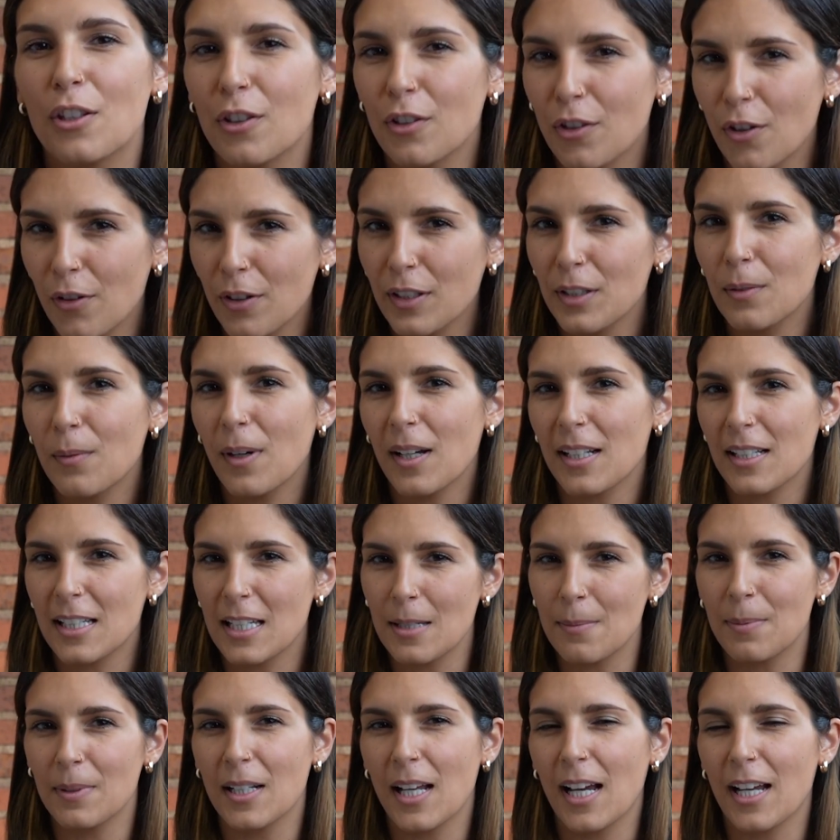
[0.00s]
you're going to want to
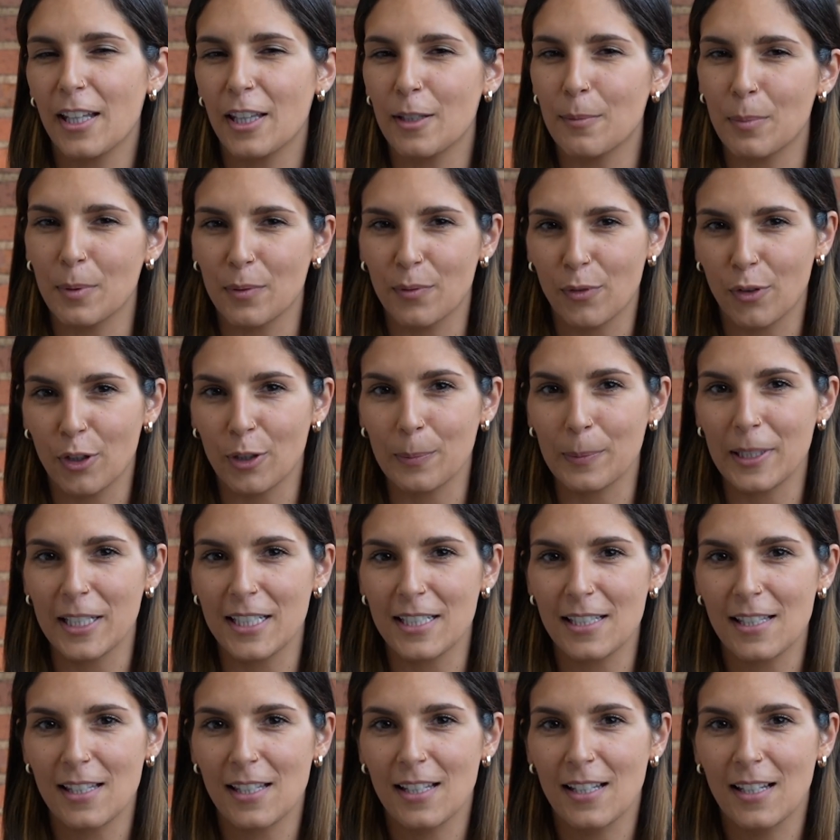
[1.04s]
keep an eye on the performance.